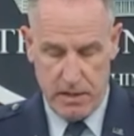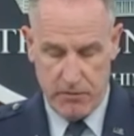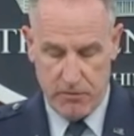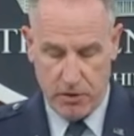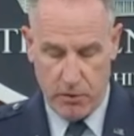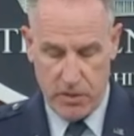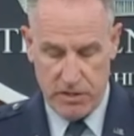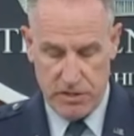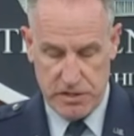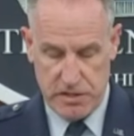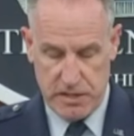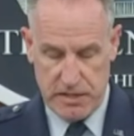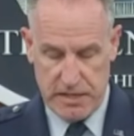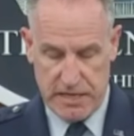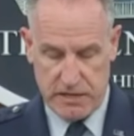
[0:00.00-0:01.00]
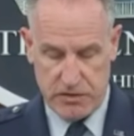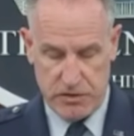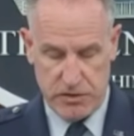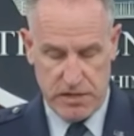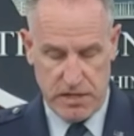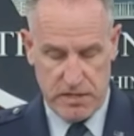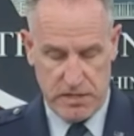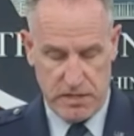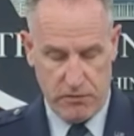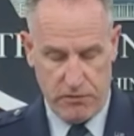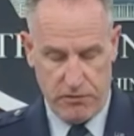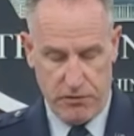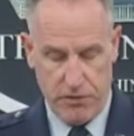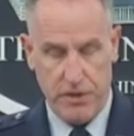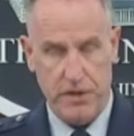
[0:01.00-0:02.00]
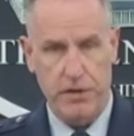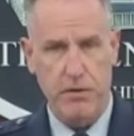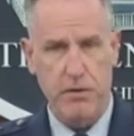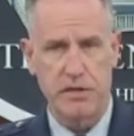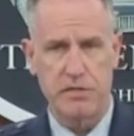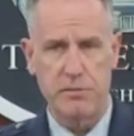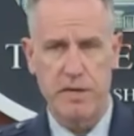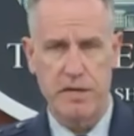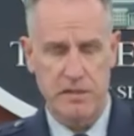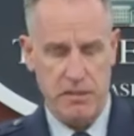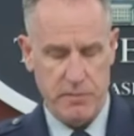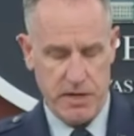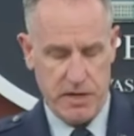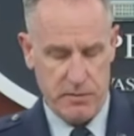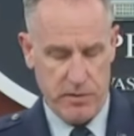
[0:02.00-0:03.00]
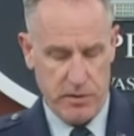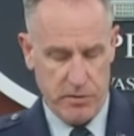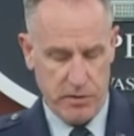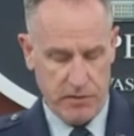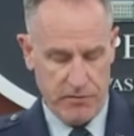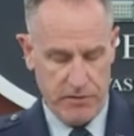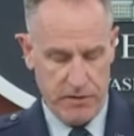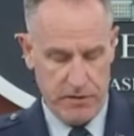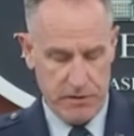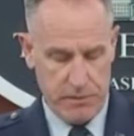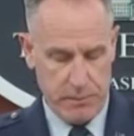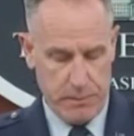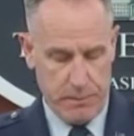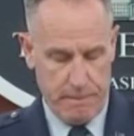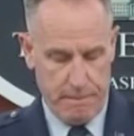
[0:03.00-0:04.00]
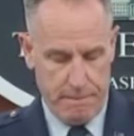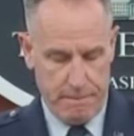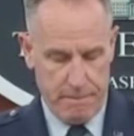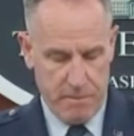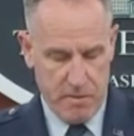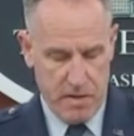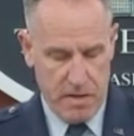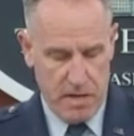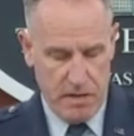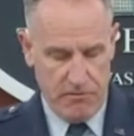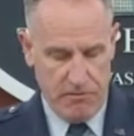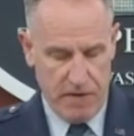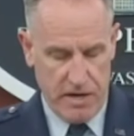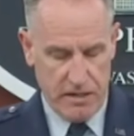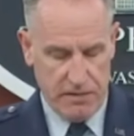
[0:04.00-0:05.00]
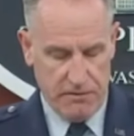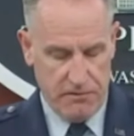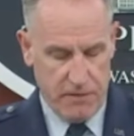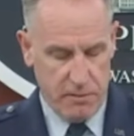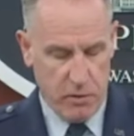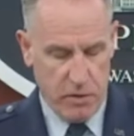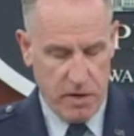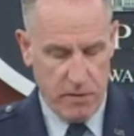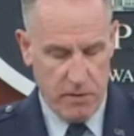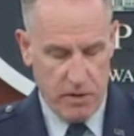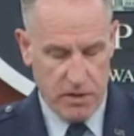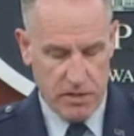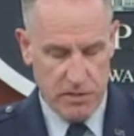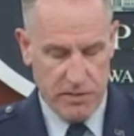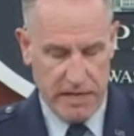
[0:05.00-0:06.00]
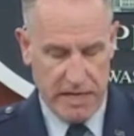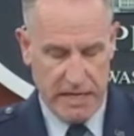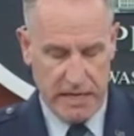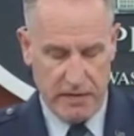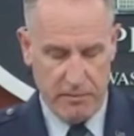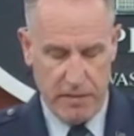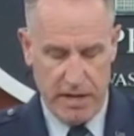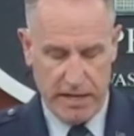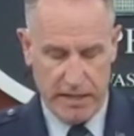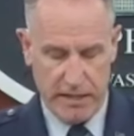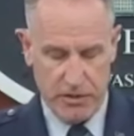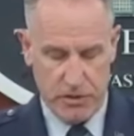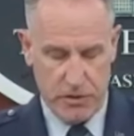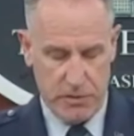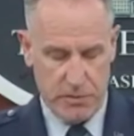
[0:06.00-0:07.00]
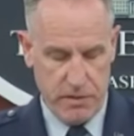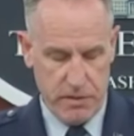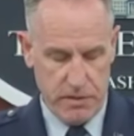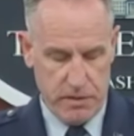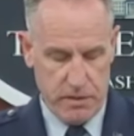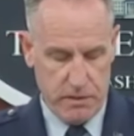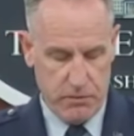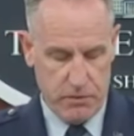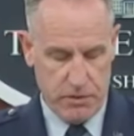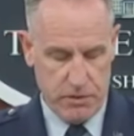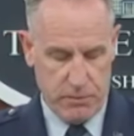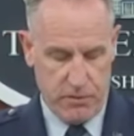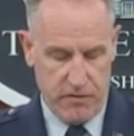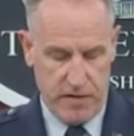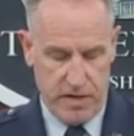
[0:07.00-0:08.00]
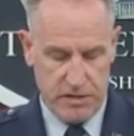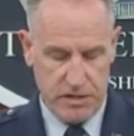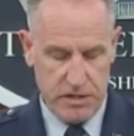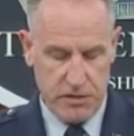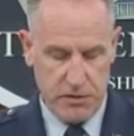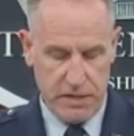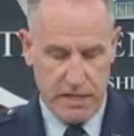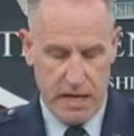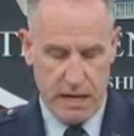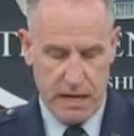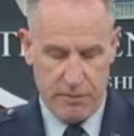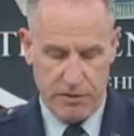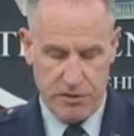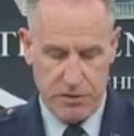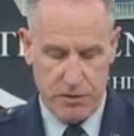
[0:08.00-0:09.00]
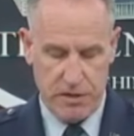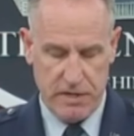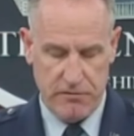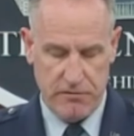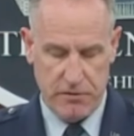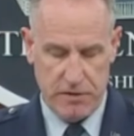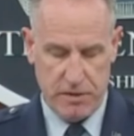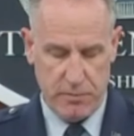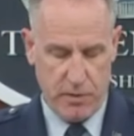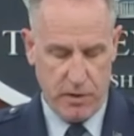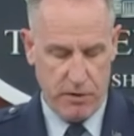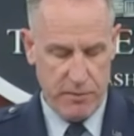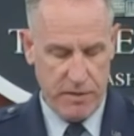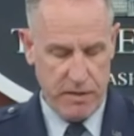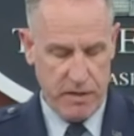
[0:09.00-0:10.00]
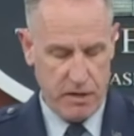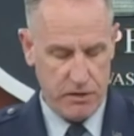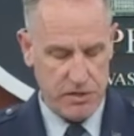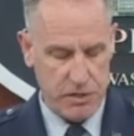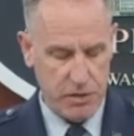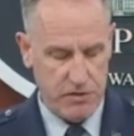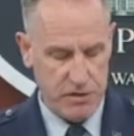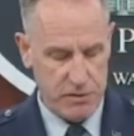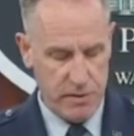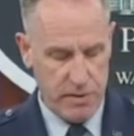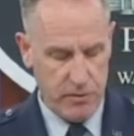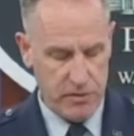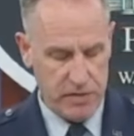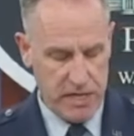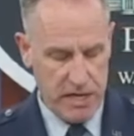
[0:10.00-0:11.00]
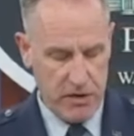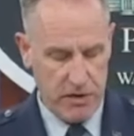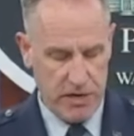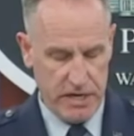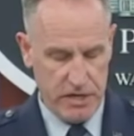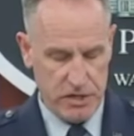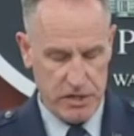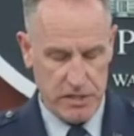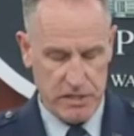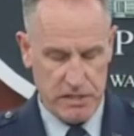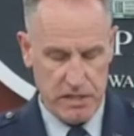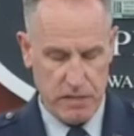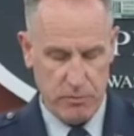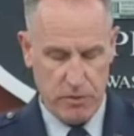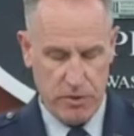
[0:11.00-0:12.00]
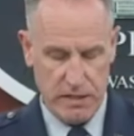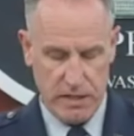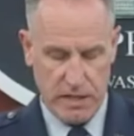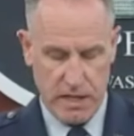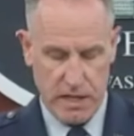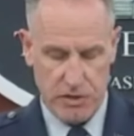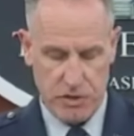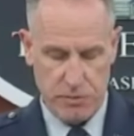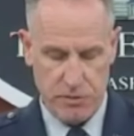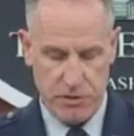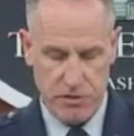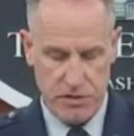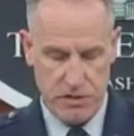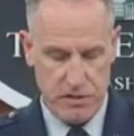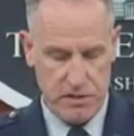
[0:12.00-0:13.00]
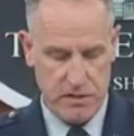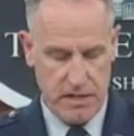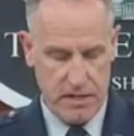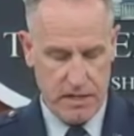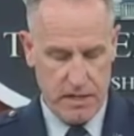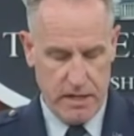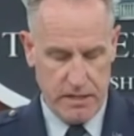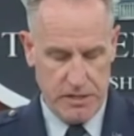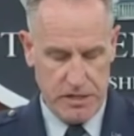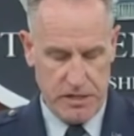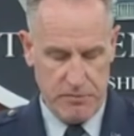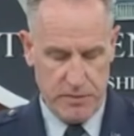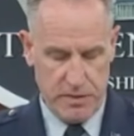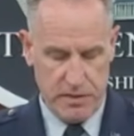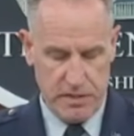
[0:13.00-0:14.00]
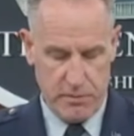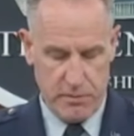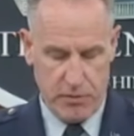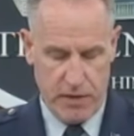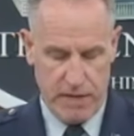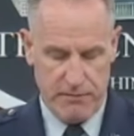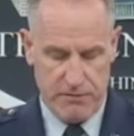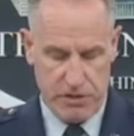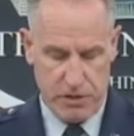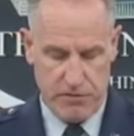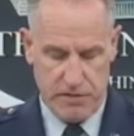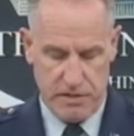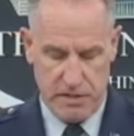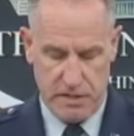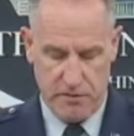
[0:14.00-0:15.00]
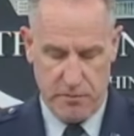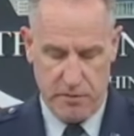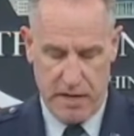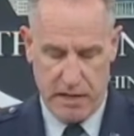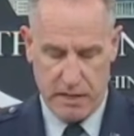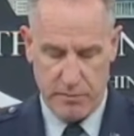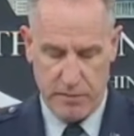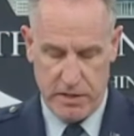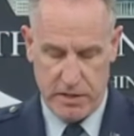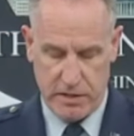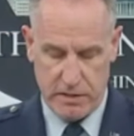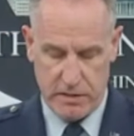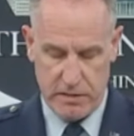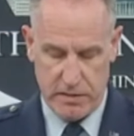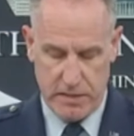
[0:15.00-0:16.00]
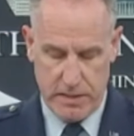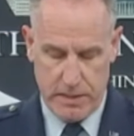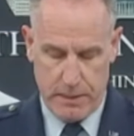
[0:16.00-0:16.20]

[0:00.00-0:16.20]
For questions on the exercise, I'd refer you to U.S. Space Command Public Affairs. And finally, February marks the beginning of Black History Month, which provides a unique opportunity for the department, our service members, and our nation to celebrate the contributions, achievements, and brave service of Black Americans.